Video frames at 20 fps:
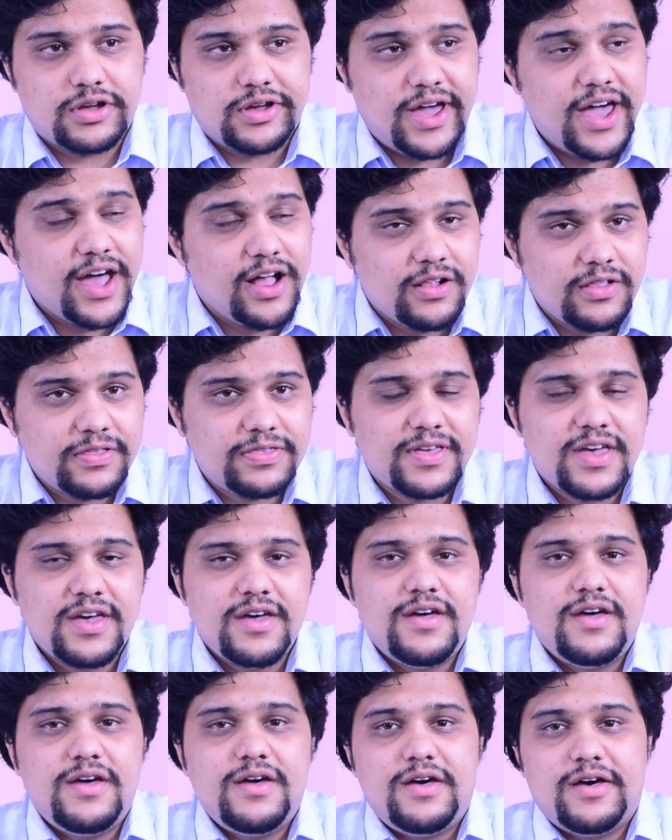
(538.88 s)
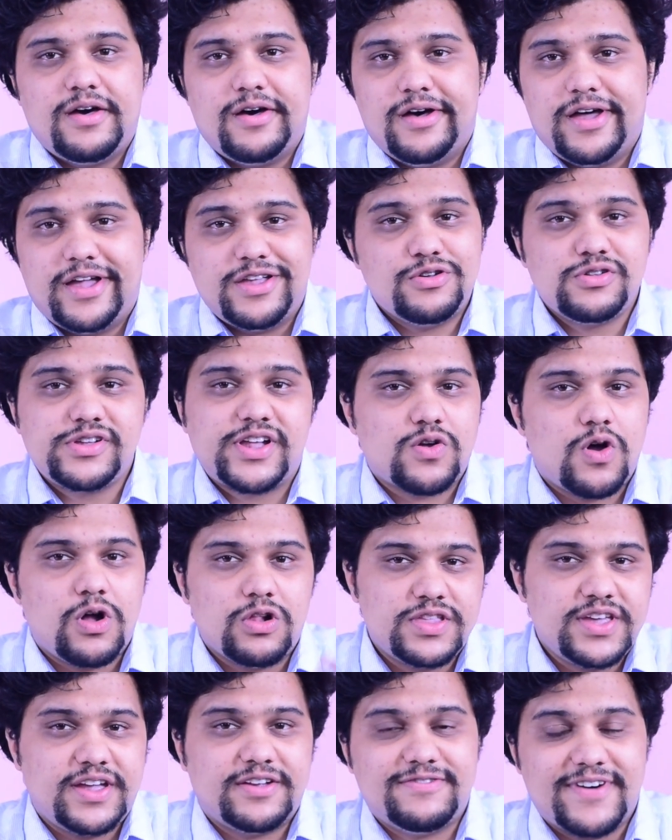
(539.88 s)
health, and you'll get all
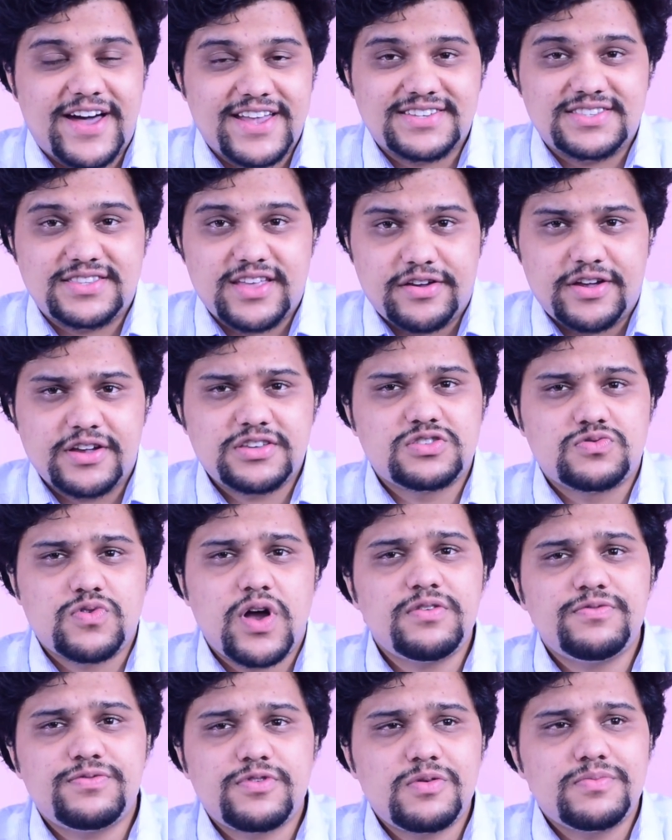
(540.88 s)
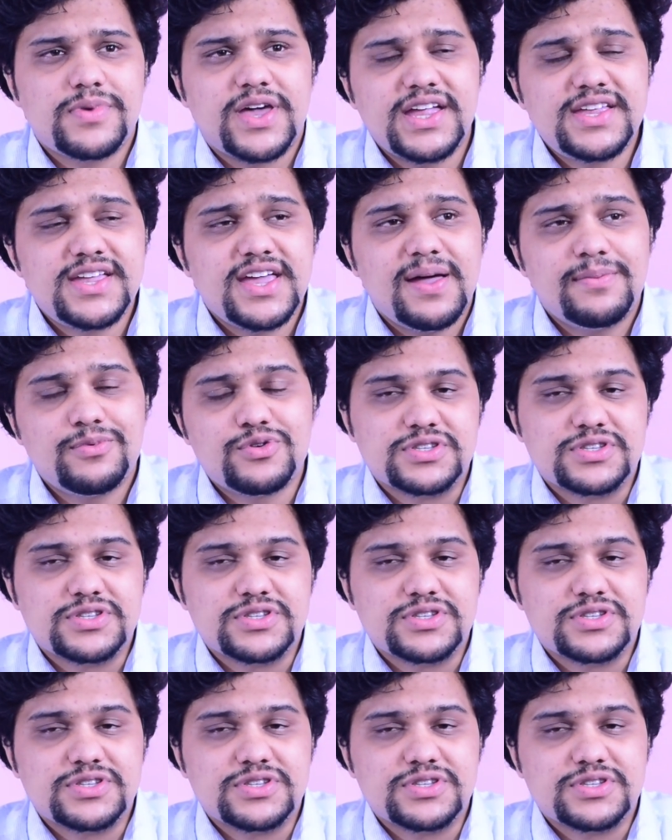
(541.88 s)
the advice there. It's run from 8 a.m. to